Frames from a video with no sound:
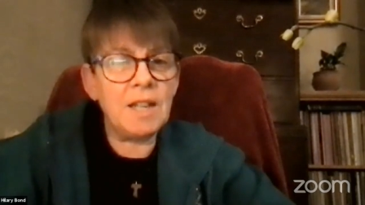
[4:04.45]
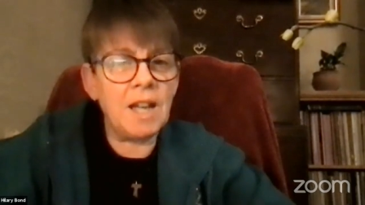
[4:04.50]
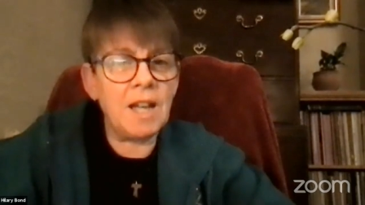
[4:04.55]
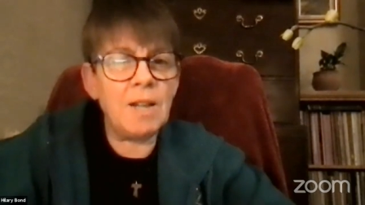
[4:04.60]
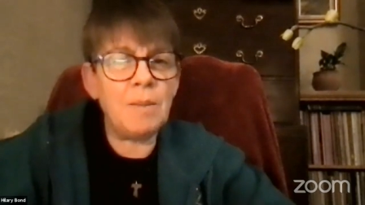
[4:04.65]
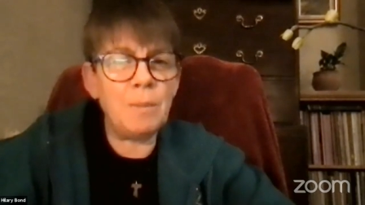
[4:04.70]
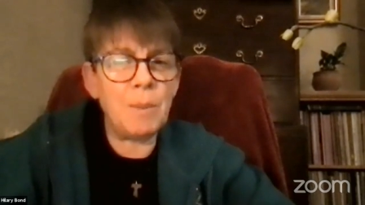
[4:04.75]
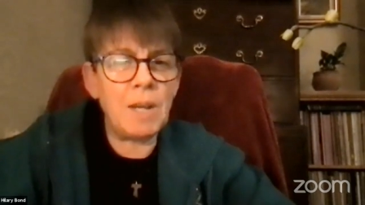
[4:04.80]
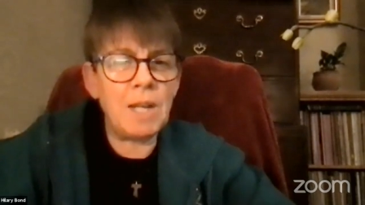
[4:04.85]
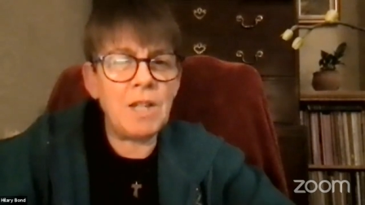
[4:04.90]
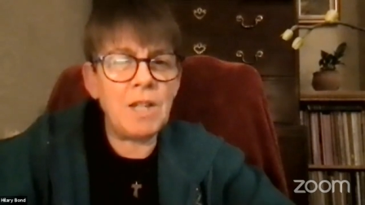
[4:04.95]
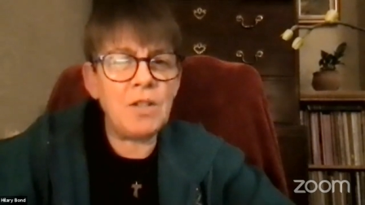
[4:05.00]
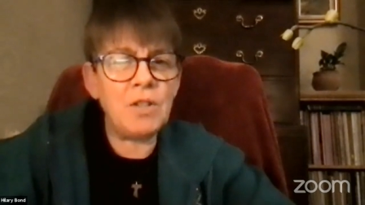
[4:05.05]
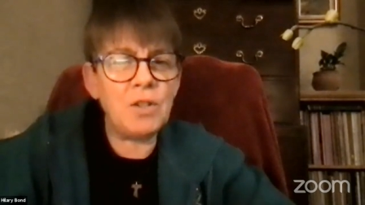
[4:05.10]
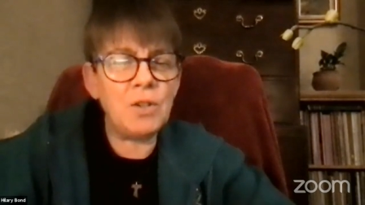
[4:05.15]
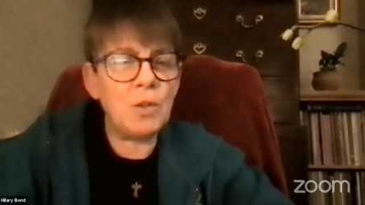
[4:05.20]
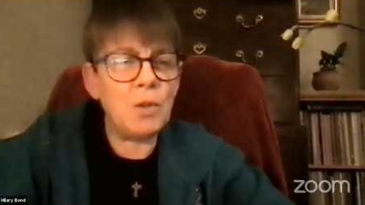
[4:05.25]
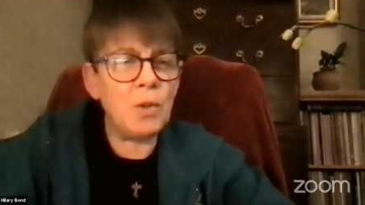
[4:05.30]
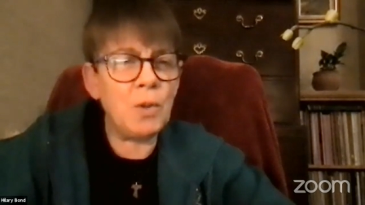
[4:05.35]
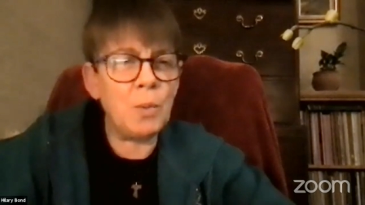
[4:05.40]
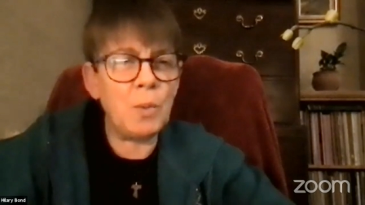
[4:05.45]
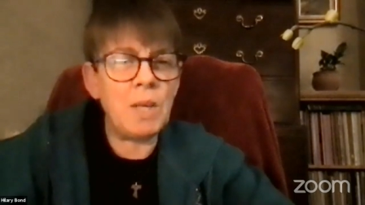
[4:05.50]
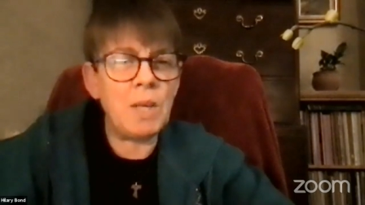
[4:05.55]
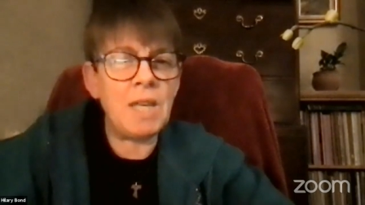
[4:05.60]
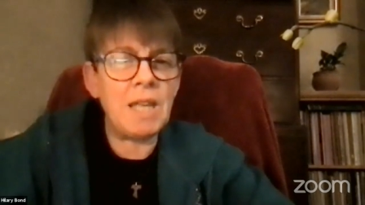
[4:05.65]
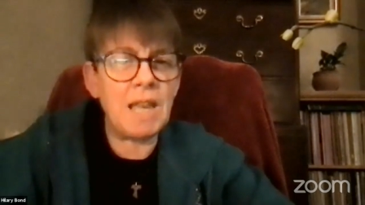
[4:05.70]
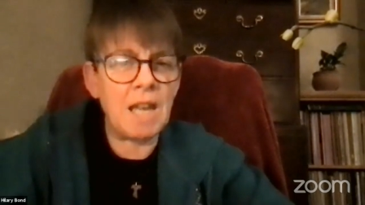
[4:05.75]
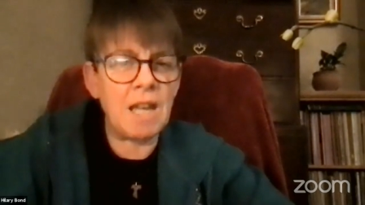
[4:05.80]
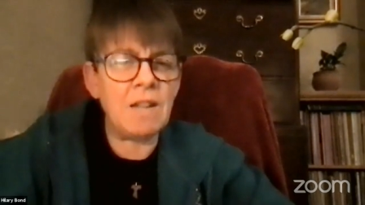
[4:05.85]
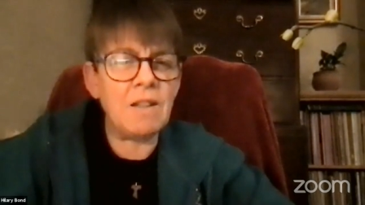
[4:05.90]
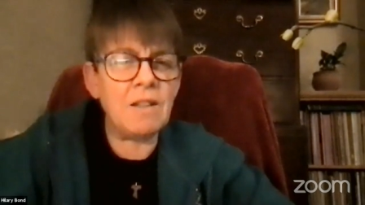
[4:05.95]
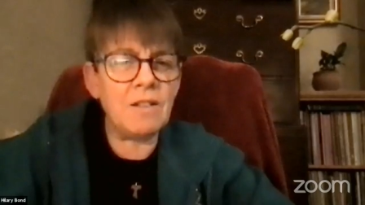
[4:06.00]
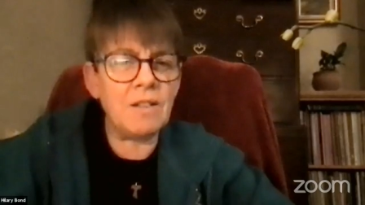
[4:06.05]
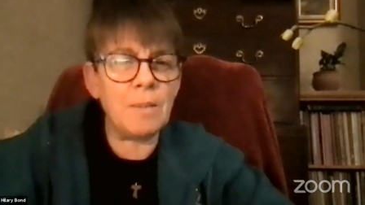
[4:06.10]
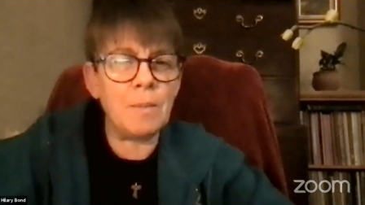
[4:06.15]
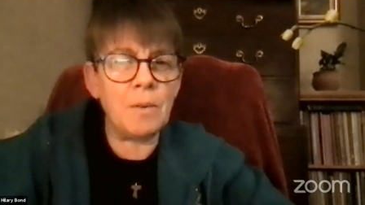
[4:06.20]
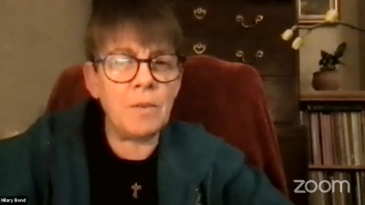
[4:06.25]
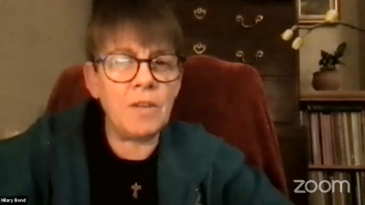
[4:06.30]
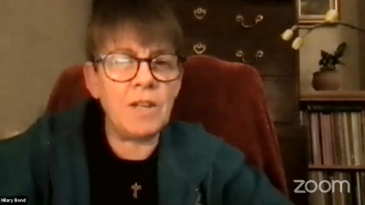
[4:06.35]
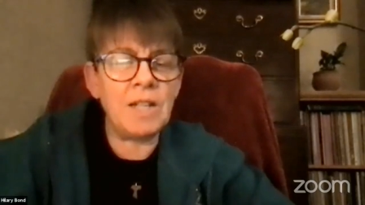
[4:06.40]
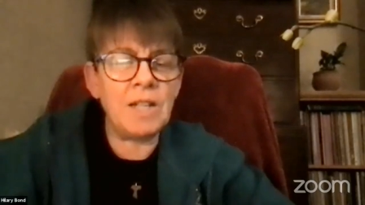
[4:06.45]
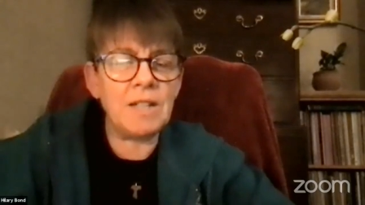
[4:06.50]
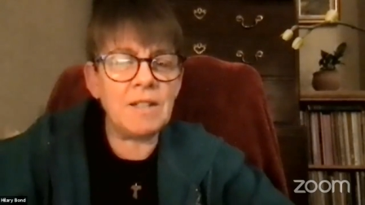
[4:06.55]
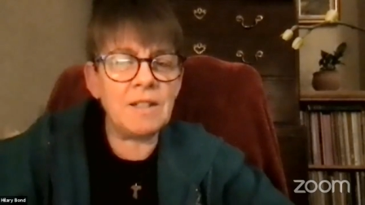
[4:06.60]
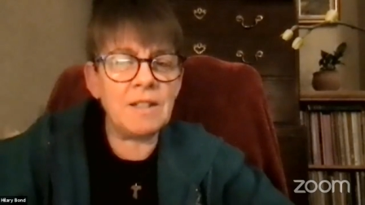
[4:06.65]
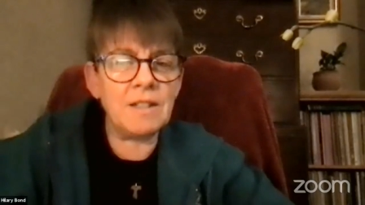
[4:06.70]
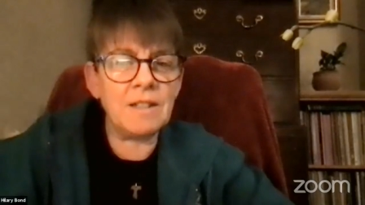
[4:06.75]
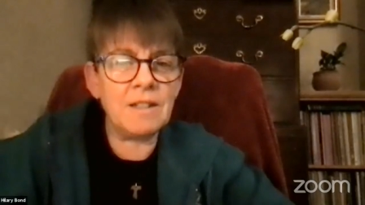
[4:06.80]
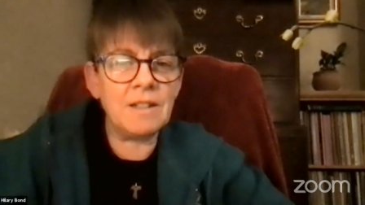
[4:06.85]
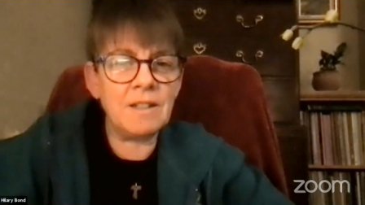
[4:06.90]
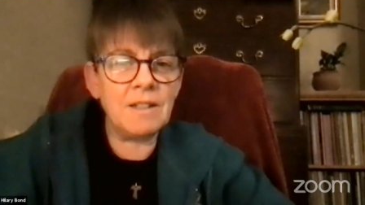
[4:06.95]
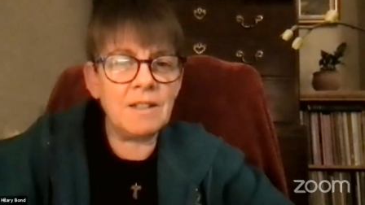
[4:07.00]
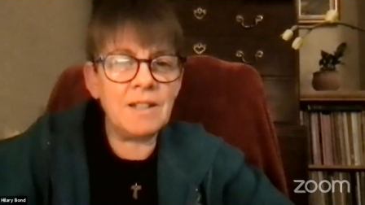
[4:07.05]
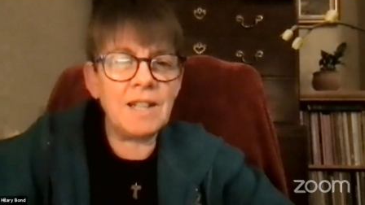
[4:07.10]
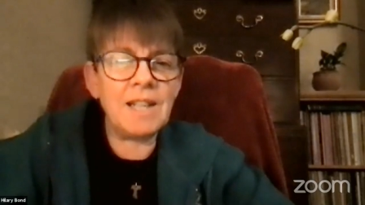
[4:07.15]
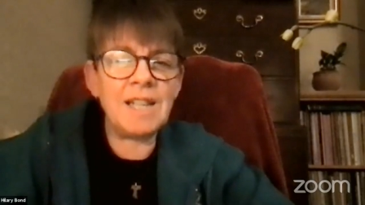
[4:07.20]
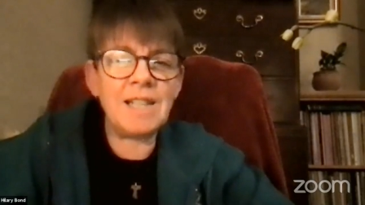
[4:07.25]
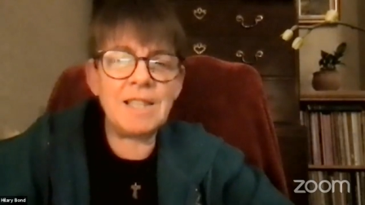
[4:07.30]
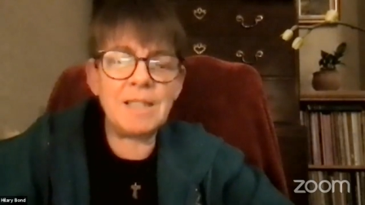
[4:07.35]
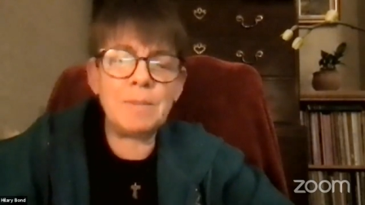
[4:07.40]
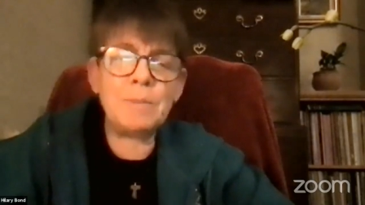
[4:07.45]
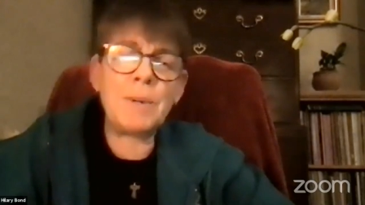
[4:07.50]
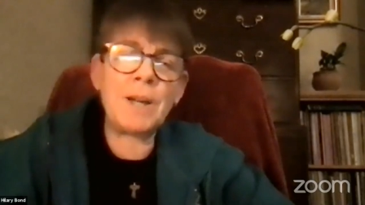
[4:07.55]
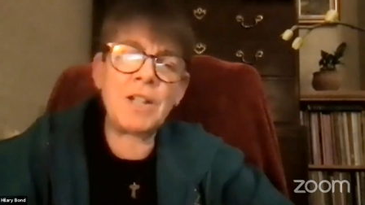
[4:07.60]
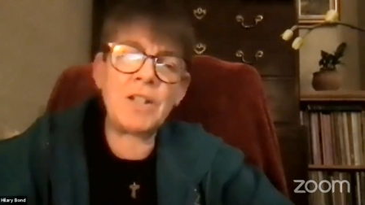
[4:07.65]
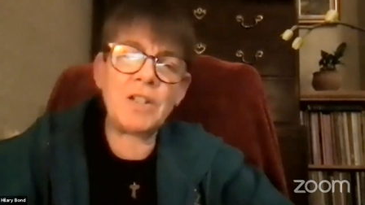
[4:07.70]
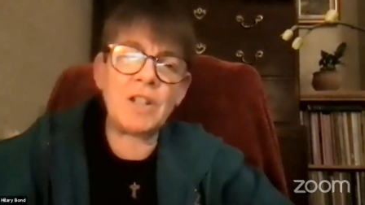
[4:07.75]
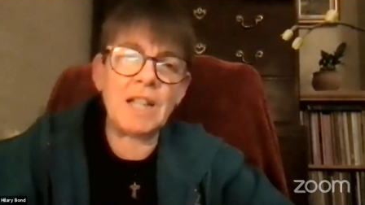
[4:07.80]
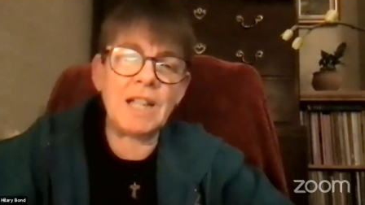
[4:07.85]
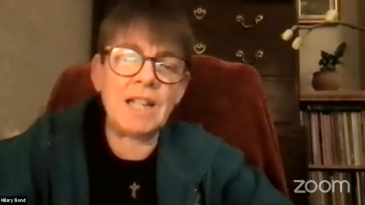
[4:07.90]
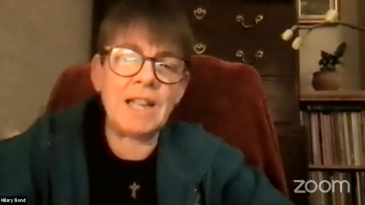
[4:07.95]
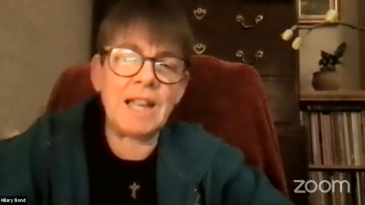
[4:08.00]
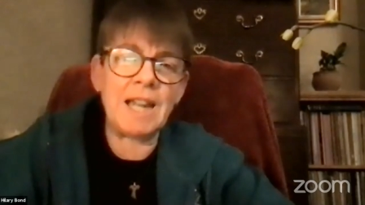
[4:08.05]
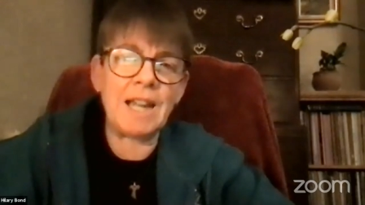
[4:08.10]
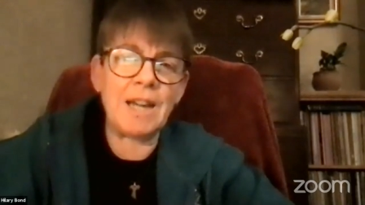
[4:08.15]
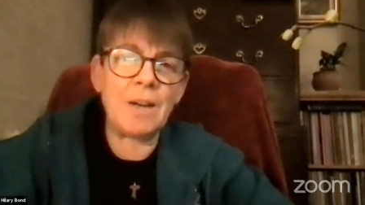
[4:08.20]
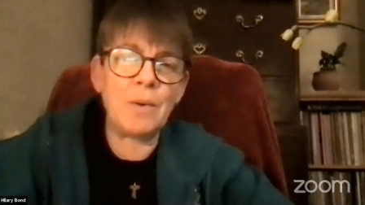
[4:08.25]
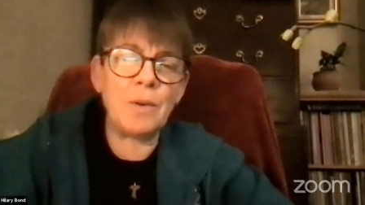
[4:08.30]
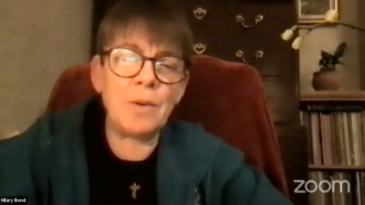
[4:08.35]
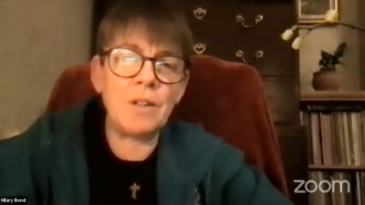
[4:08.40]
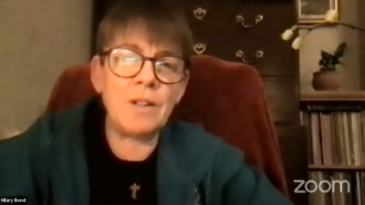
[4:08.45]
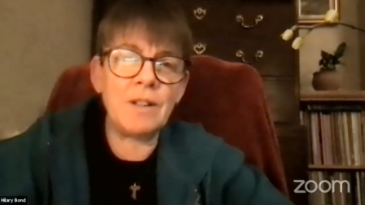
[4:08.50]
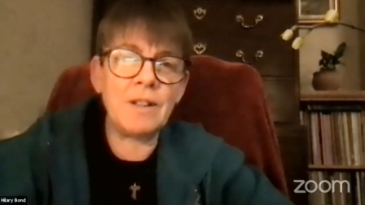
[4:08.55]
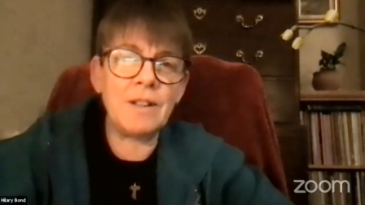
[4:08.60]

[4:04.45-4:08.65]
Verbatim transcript: and make sure that we get some of it, especially now.